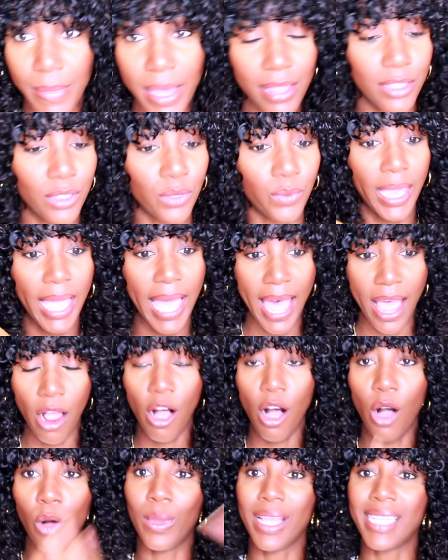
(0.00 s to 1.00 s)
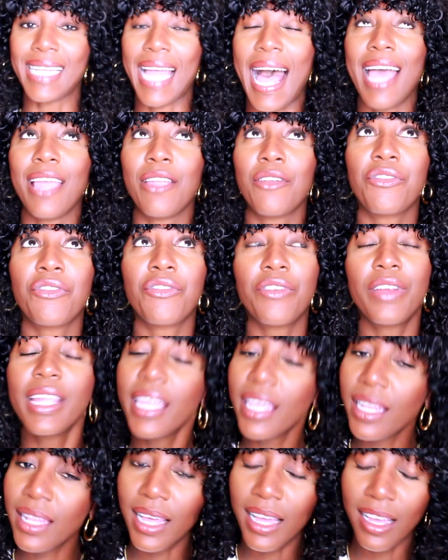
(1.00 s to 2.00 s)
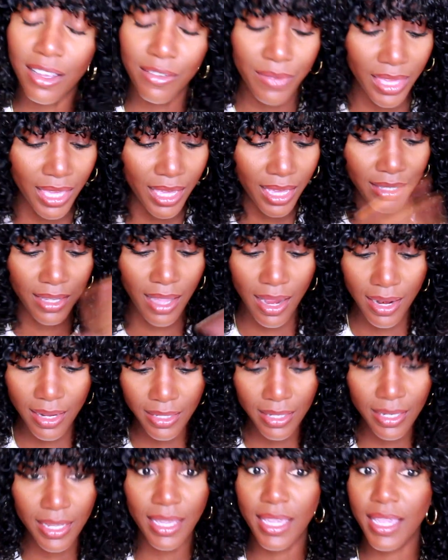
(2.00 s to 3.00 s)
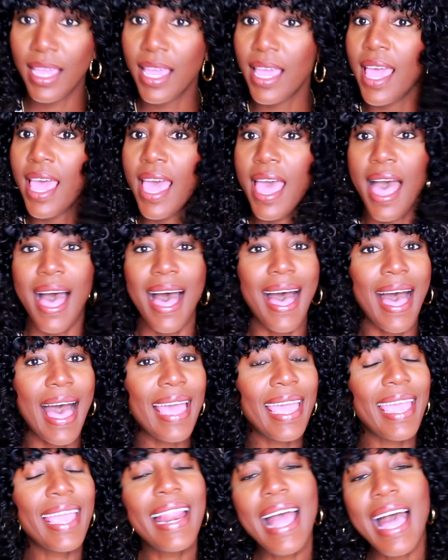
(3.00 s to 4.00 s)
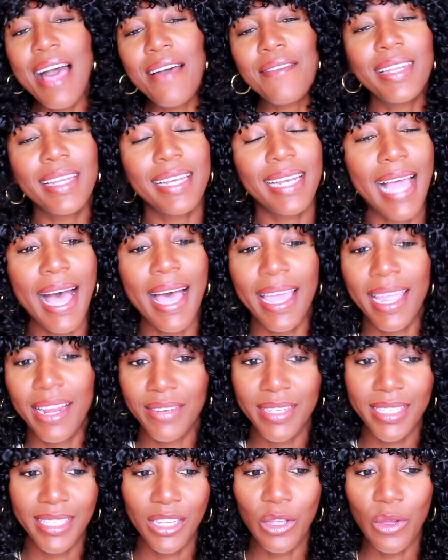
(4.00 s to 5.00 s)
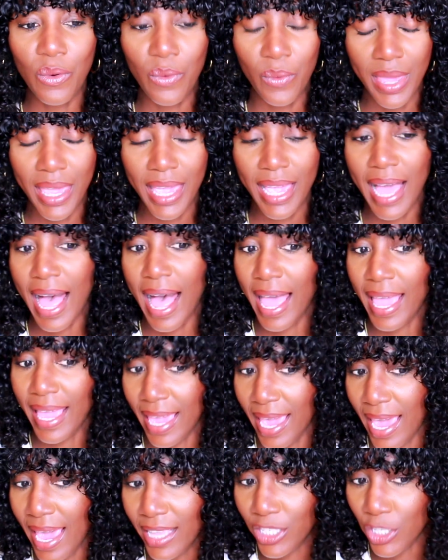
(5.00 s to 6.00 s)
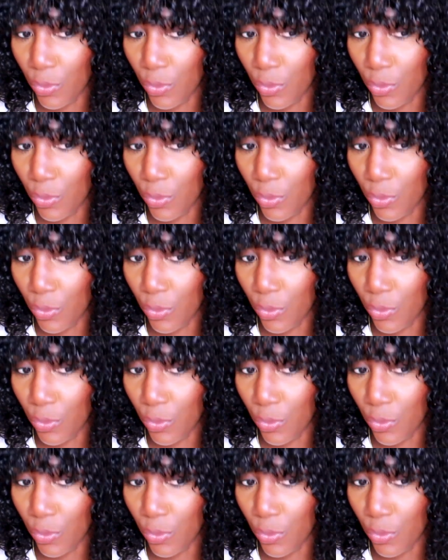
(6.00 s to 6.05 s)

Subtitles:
about this wig at all, which I freaking love because honestly, I hate having to dye every single wig I get.